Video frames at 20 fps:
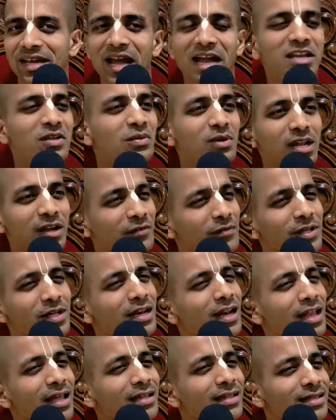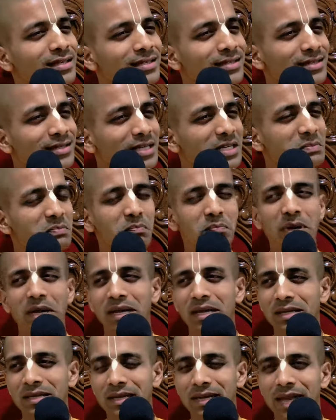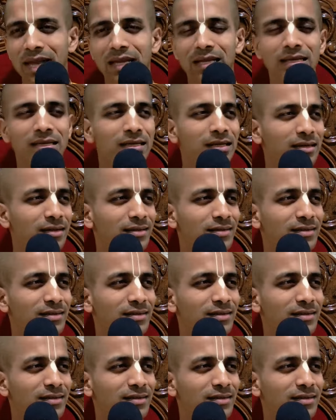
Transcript: And you left her like this in pain and agony?